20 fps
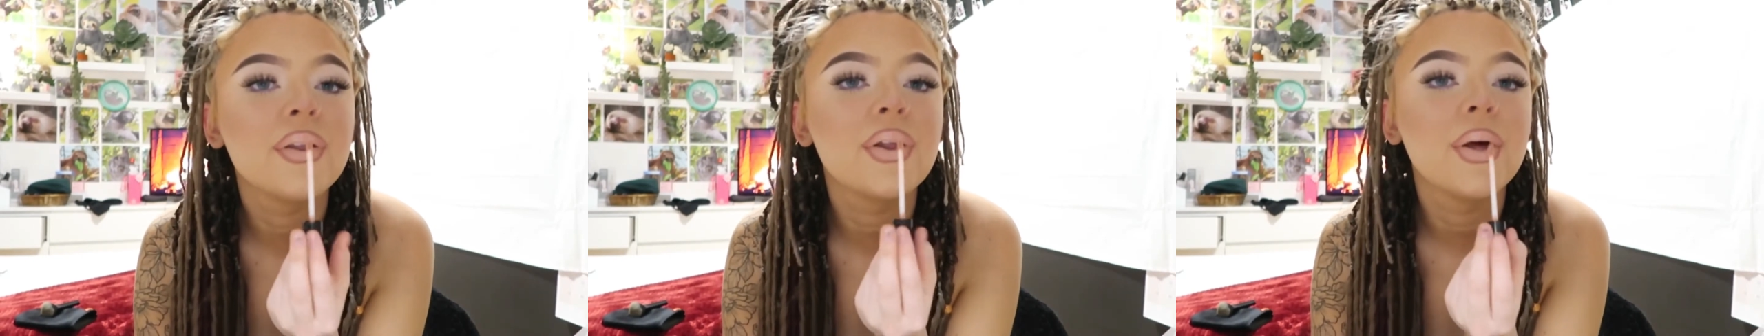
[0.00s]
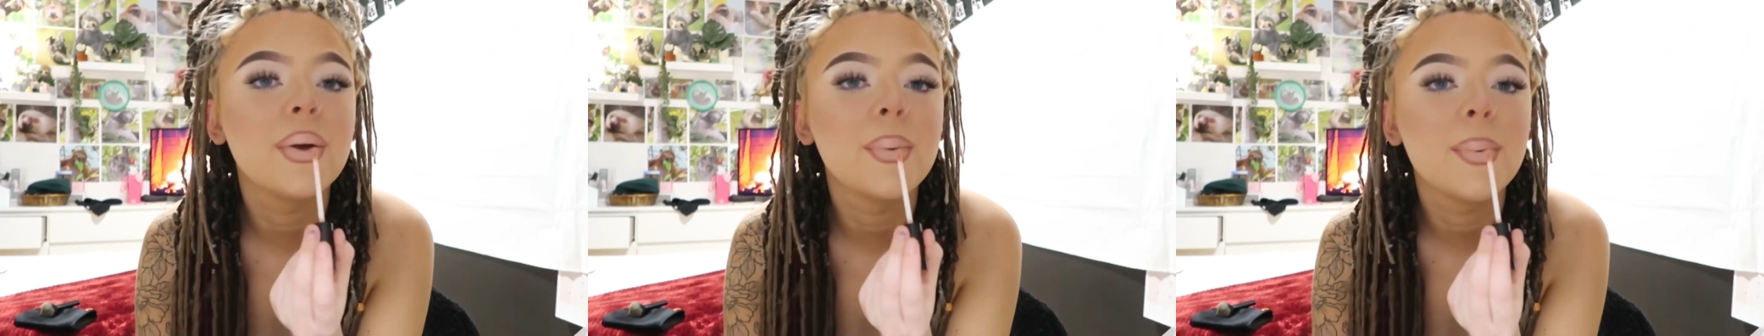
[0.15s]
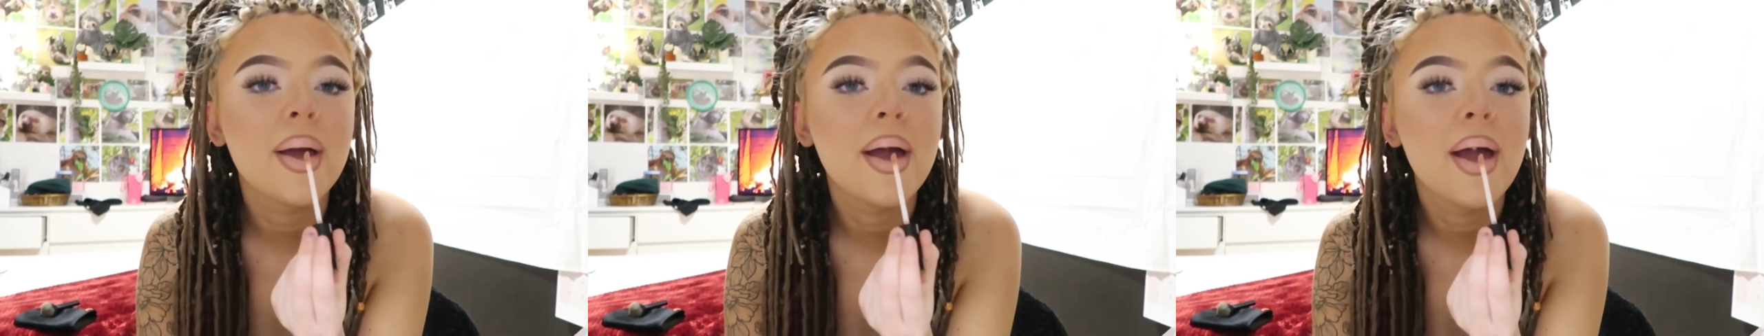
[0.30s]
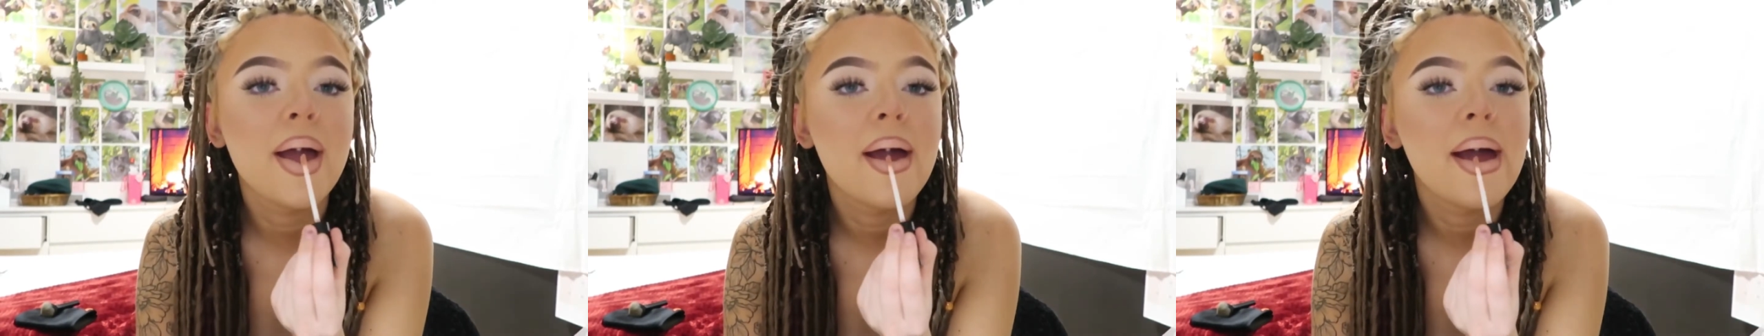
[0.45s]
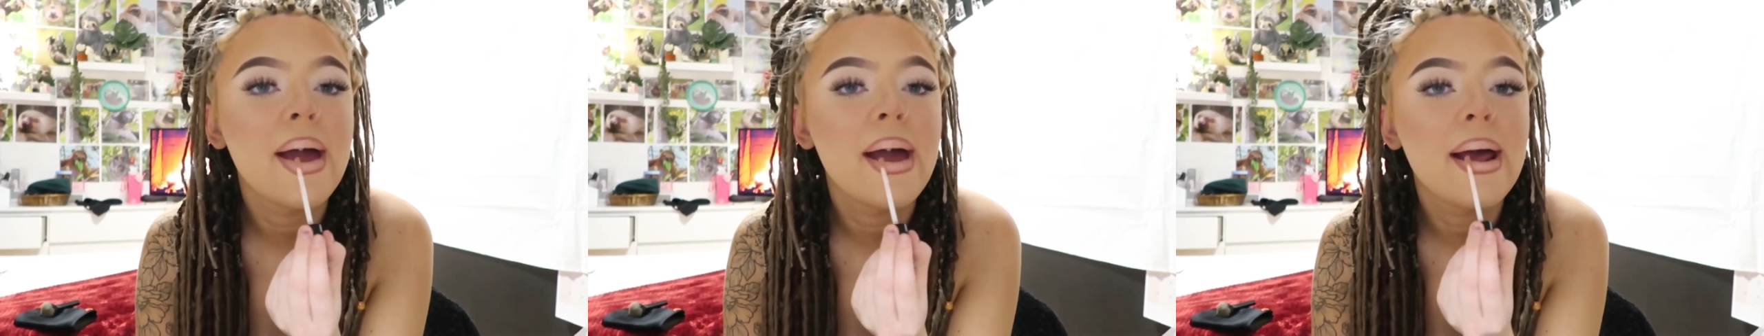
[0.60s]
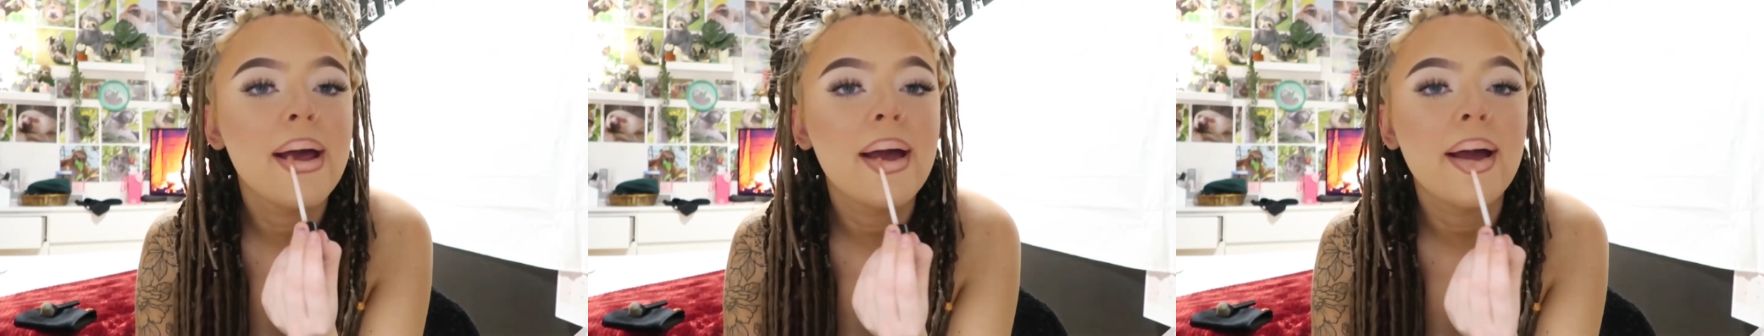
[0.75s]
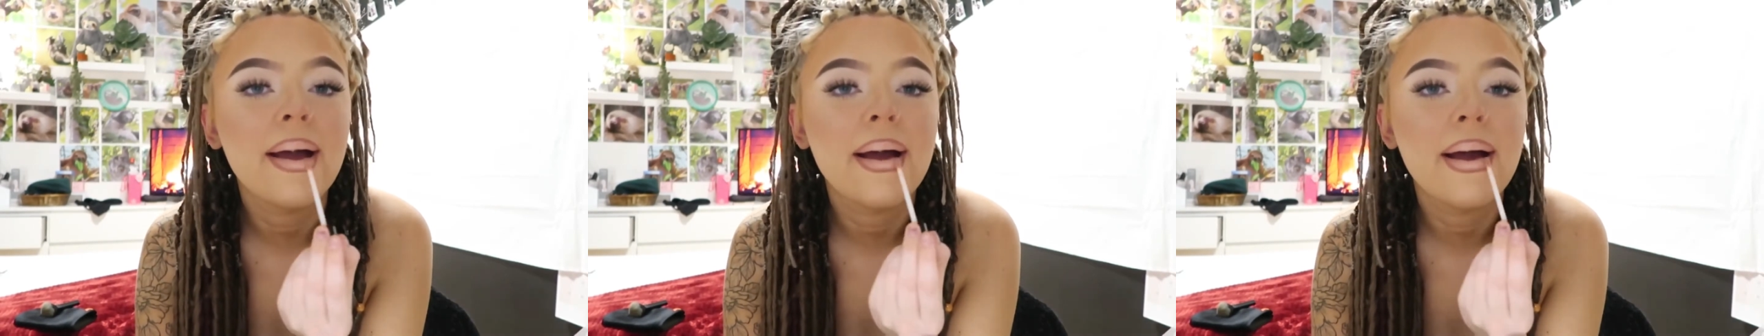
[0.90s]
some
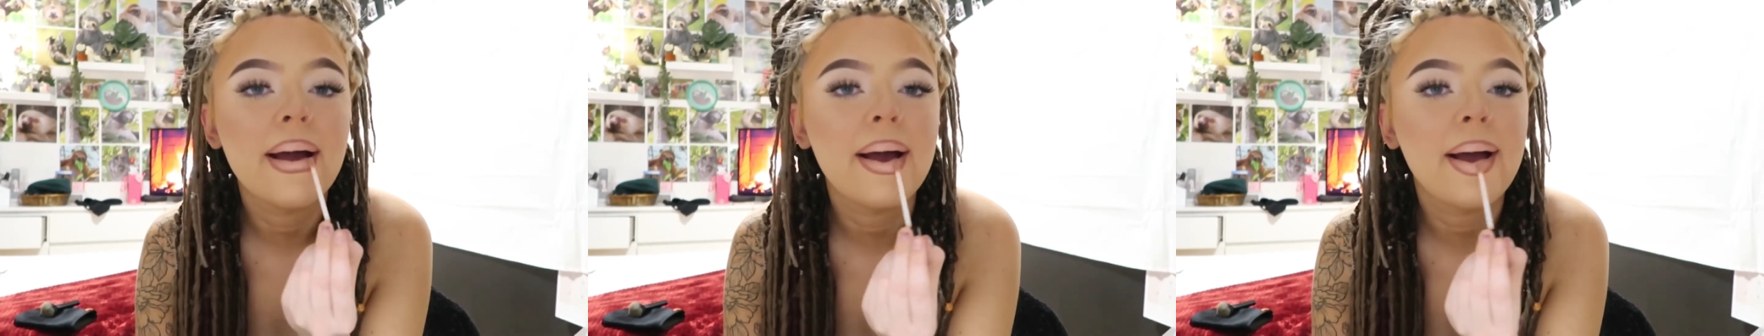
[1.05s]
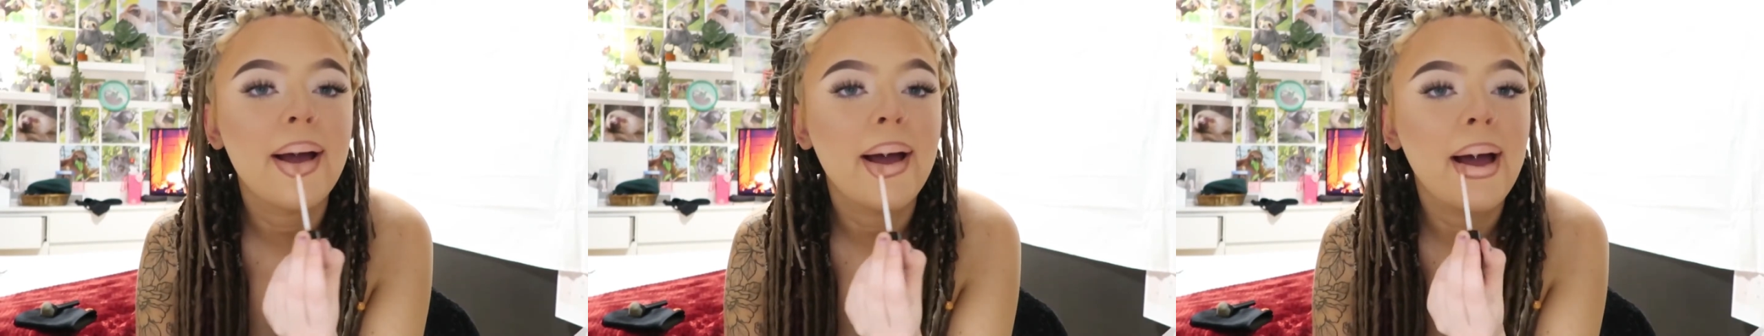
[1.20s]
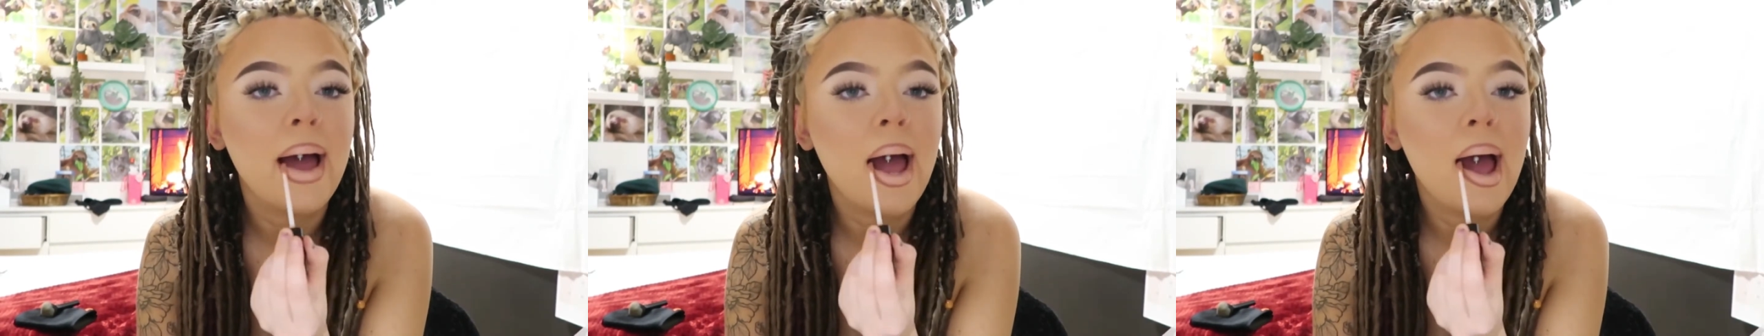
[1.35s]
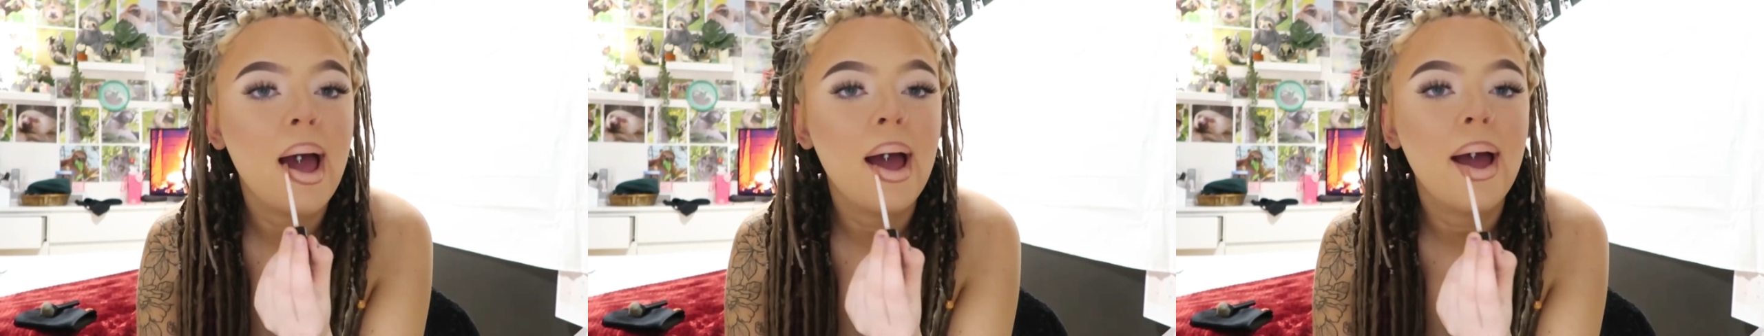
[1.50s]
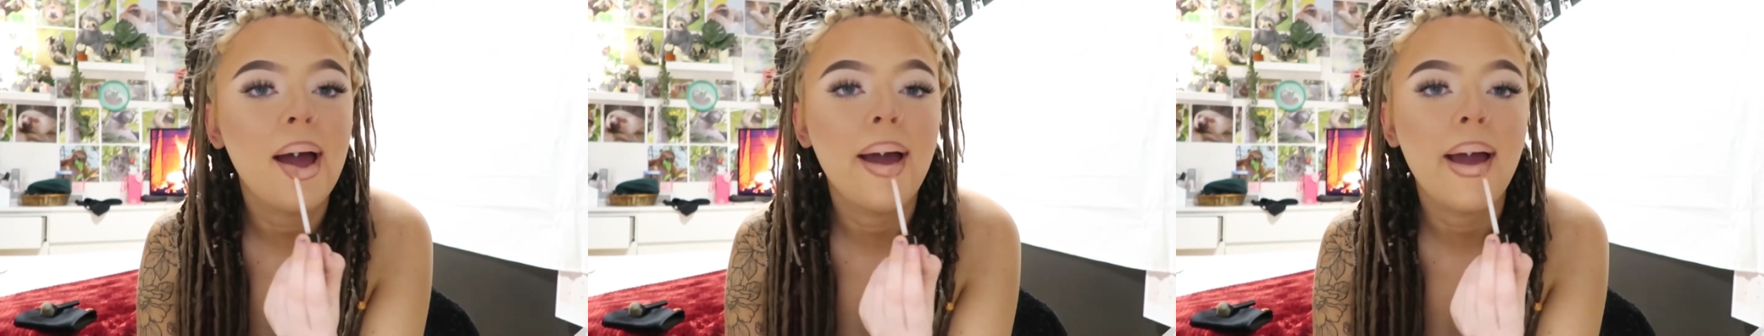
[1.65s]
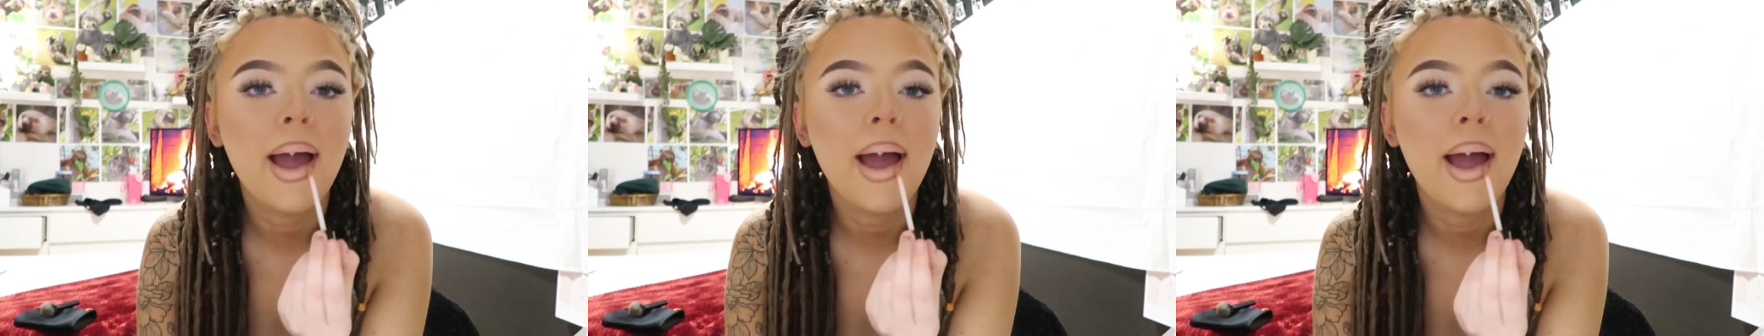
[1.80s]
It Girl.